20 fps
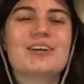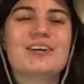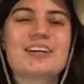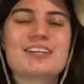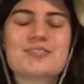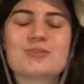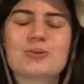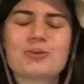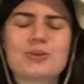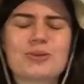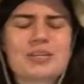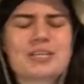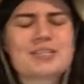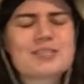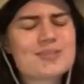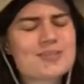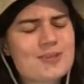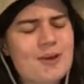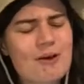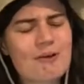You guys are
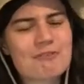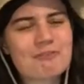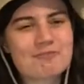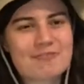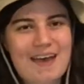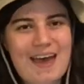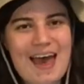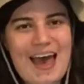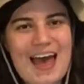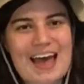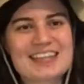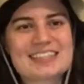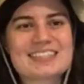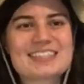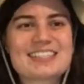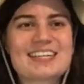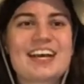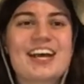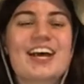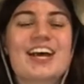learning so
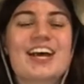fast.